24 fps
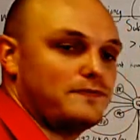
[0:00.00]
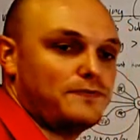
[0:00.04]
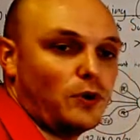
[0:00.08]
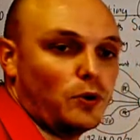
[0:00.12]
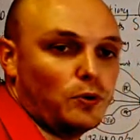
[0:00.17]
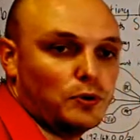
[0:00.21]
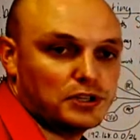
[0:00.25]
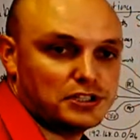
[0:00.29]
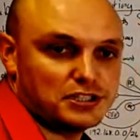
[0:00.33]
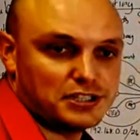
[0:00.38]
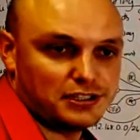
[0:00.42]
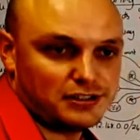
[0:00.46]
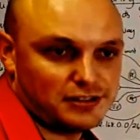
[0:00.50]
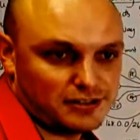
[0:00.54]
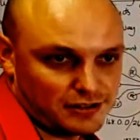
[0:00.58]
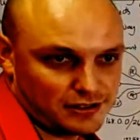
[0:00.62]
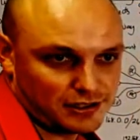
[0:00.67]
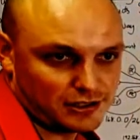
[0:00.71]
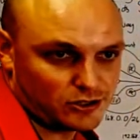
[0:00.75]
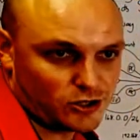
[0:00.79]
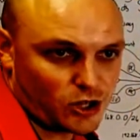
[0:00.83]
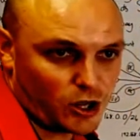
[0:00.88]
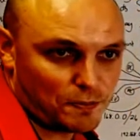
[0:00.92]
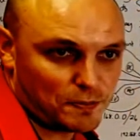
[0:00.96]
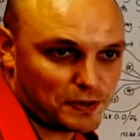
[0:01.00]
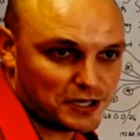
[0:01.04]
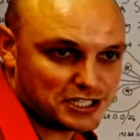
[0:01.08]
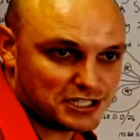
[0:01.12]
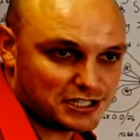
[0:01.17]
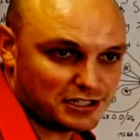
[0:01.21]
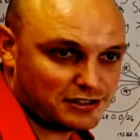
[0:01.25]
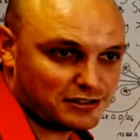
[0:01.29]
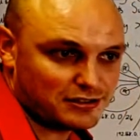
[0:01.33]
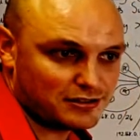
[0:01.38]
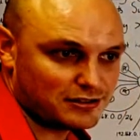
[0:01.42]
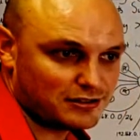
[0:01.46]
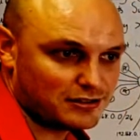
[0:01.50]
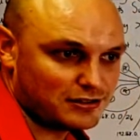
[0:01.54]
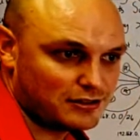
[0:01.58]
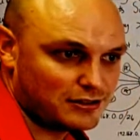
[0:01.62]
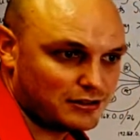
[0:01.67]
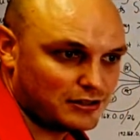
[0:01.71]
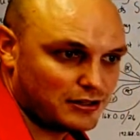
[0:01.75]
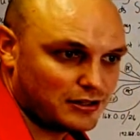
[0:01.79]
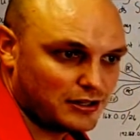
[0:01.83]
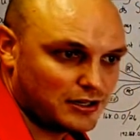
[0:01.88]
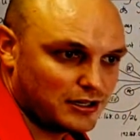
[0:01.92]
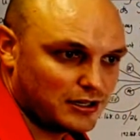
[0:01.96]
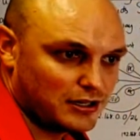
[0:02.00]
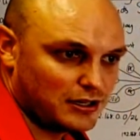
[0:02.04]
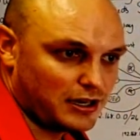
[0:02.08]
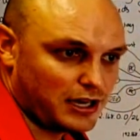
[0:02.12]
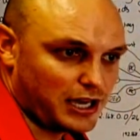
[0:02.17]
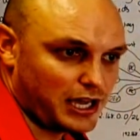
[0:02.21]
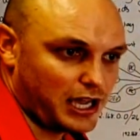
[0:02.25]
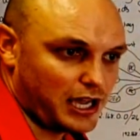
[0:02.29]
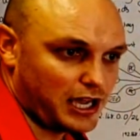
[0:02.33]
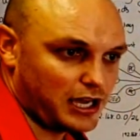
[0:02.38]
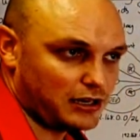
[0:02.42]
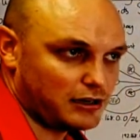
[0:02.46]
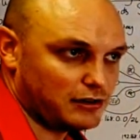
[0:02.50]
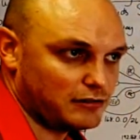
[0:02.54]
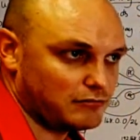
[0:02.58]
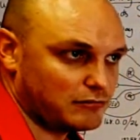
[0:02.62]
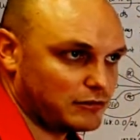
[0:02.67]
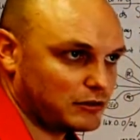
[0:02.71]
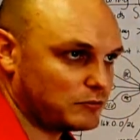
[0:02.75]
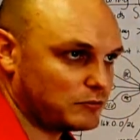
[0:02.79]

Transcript: forwards it, copies it, and